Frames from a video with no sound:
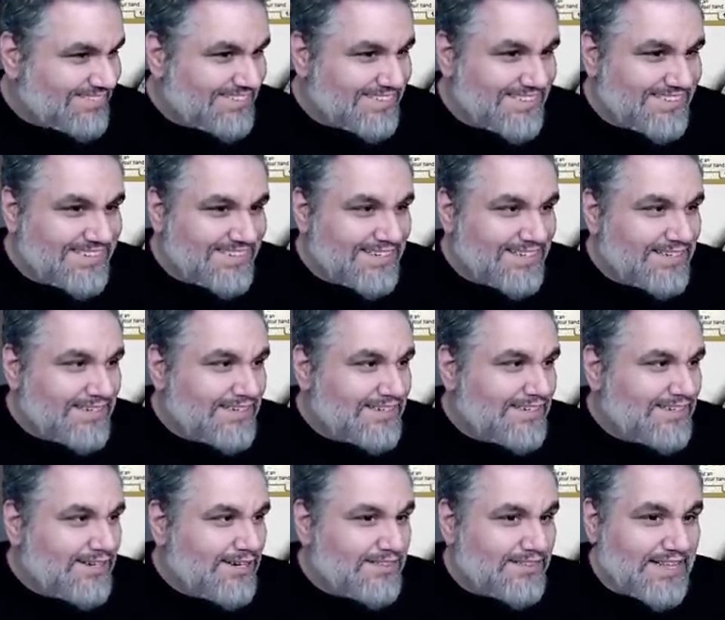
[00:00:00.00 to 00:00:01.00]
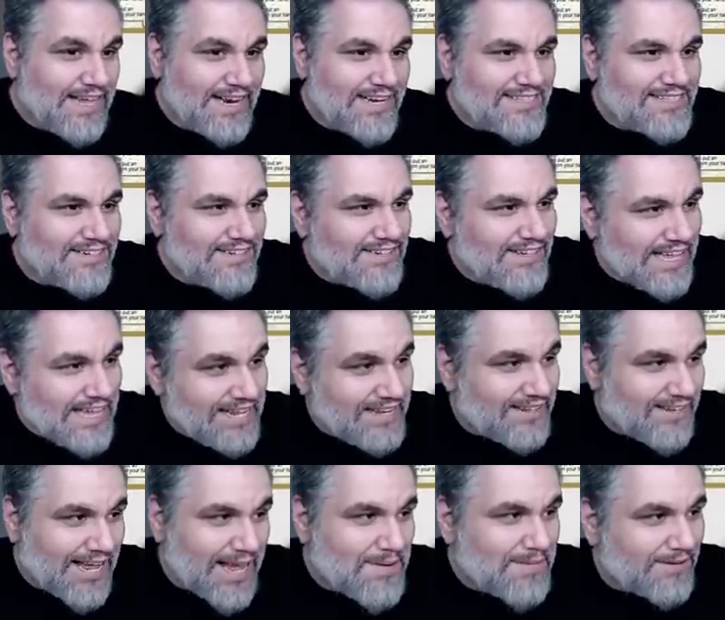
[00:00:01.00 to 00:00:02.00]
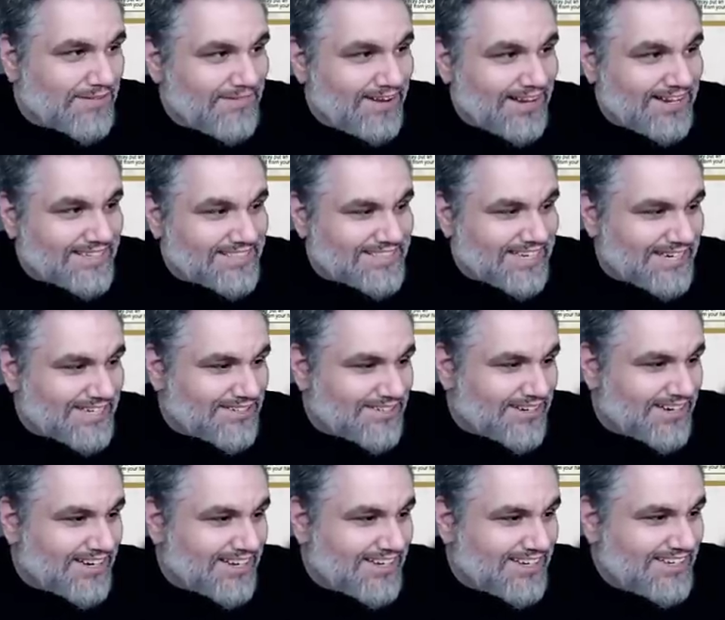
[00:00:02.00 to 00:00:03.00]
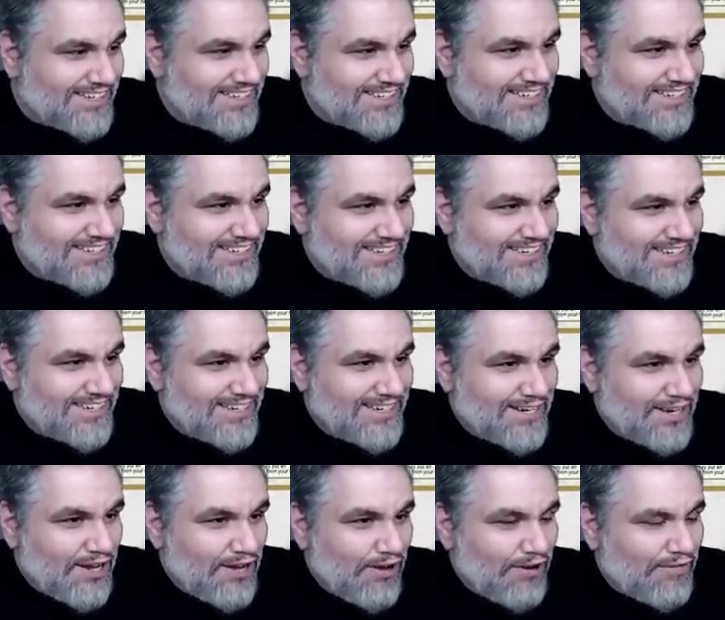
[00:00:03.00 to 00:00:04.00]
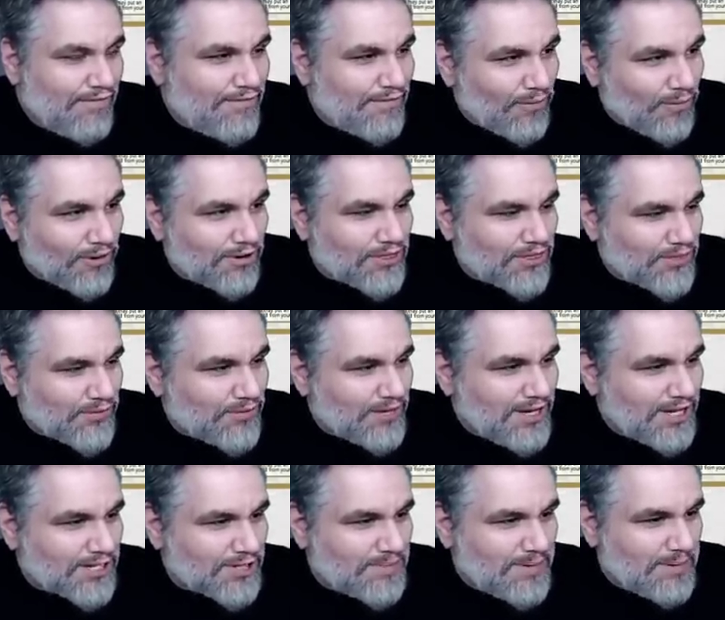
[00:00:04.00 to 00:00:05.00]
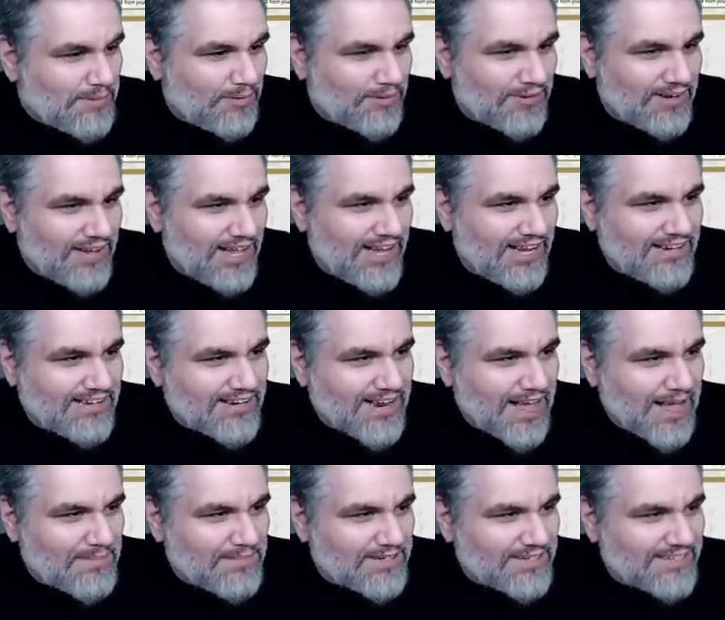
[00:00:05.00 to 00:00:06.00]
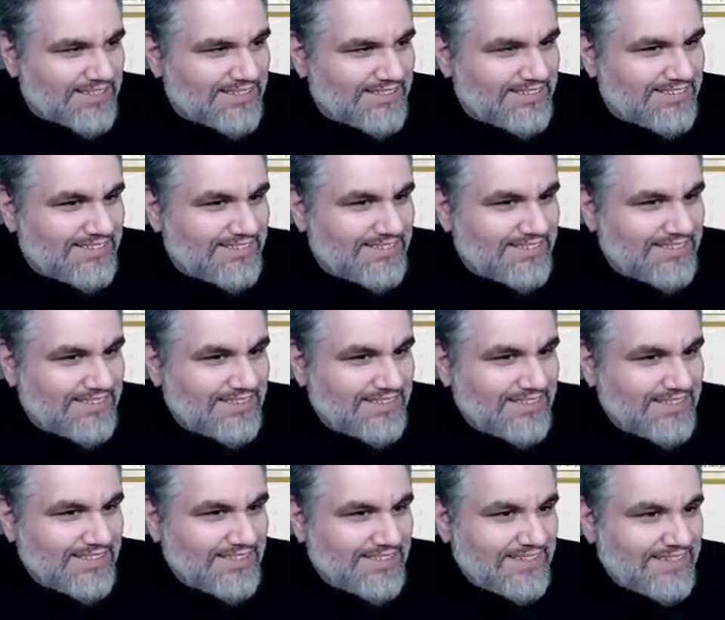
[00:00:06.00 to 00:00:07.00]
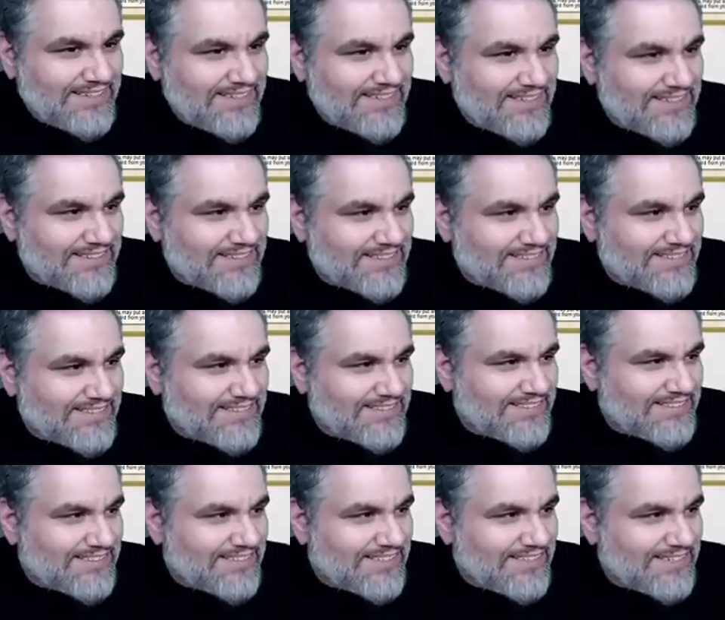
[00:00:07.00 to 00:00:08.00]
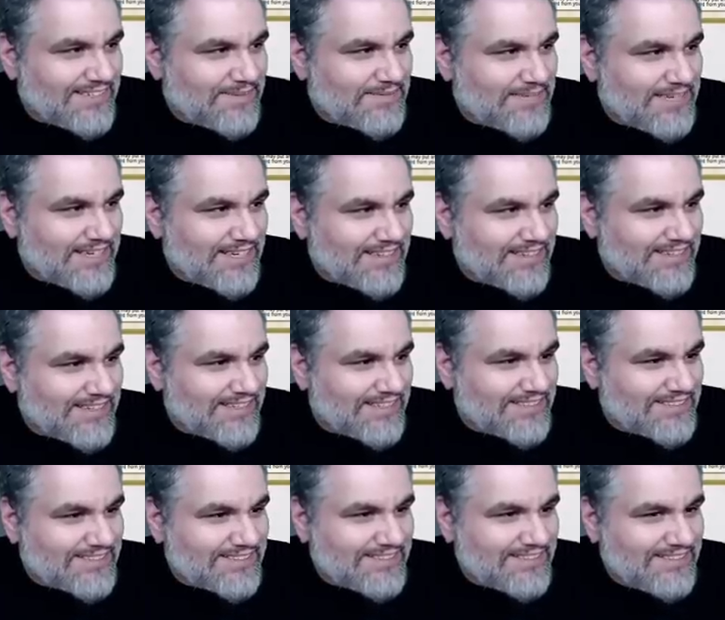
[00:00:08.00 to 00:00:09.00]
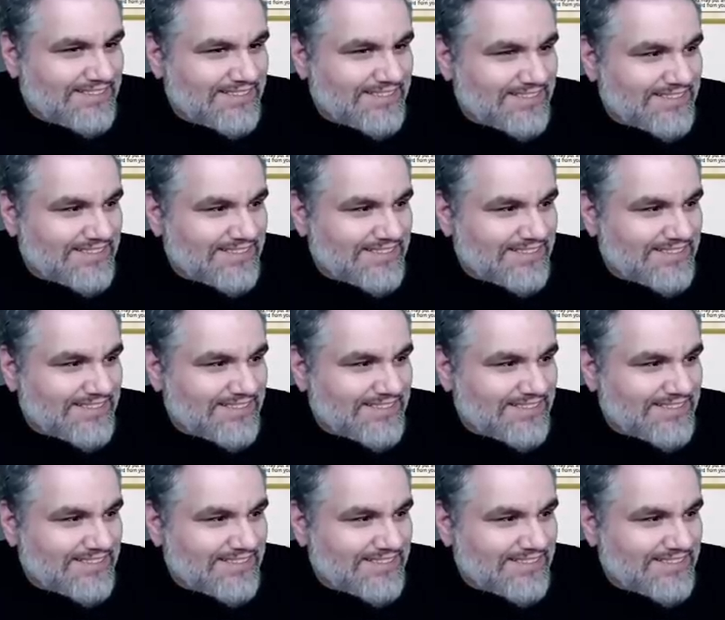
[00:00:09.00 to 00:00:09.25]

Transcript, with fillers: Might. That is a late wow. of Alexandria. Snapping that up. Four, three other people were like, "Nah, I'm also good. really late volcanic." Jeez. Yeah, I'm taking this.